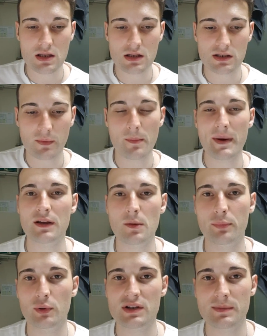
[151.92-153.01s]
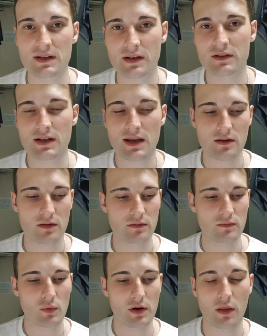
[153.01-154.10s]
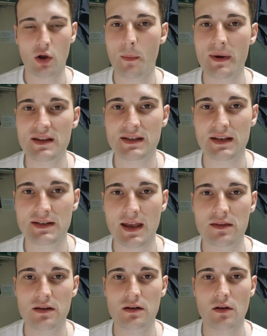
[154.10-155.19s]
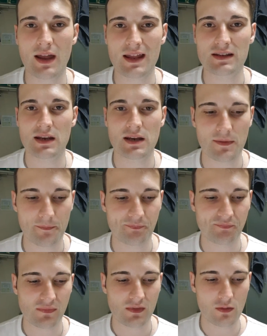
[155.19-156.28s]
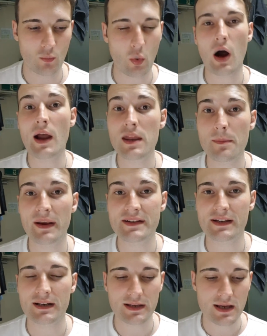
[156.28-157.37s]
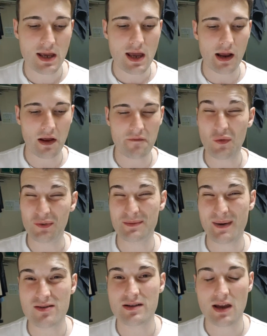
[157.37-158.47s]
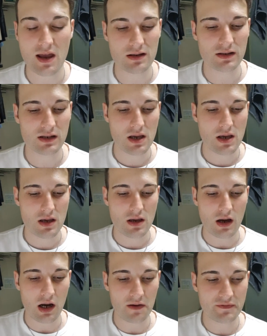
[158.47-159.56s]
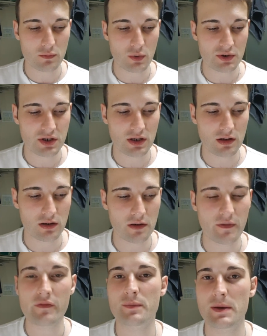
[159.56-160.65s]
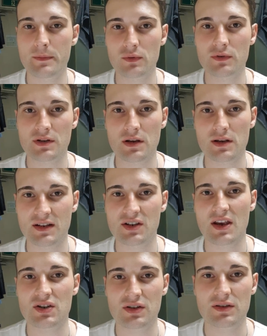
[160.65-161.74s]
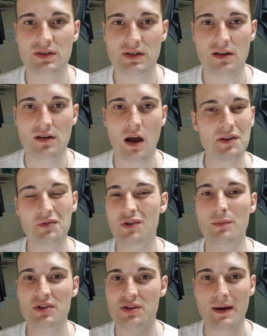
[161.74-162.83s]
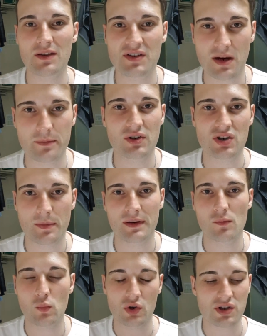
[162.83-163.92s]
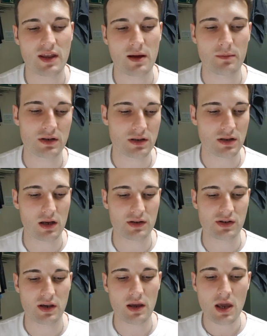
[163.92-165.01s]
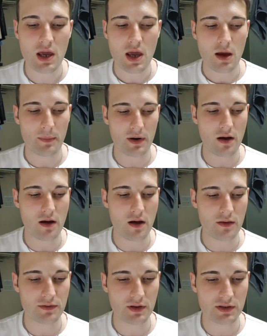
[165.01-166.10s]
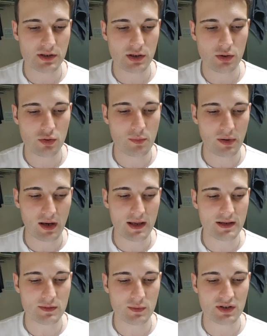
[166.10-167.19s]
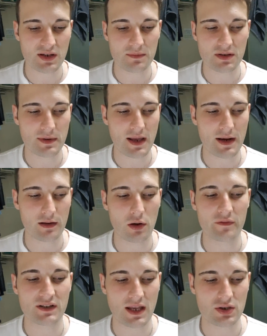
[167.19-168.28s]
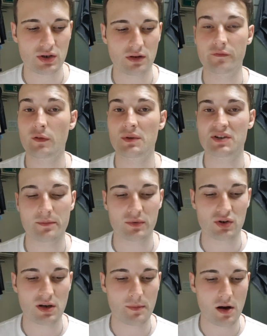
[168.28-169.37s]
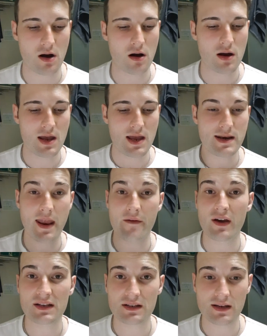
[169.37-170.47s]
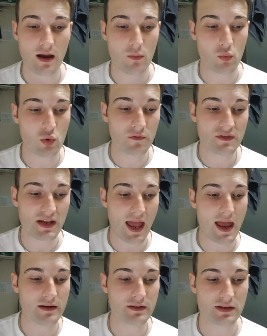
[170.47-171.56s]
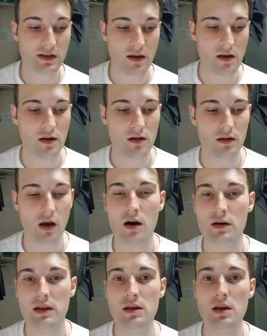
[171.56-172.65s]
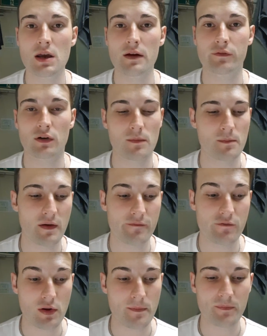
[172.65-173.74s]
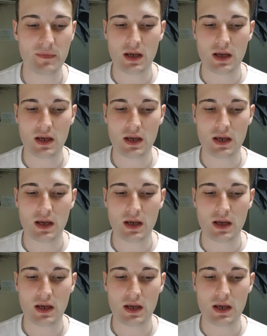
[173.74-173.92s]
Someone made a good point to me the other day on one of the comments. They said that, you know, Kante, why, basically? And I thought about it, and after watching a lot of other people's suggestions, I don't know much about the Championship. I didn't watch it that much last year. But the two players which seem to be getting a lot of attention from the Championship are Neves at Wolves and Carney from Fulham.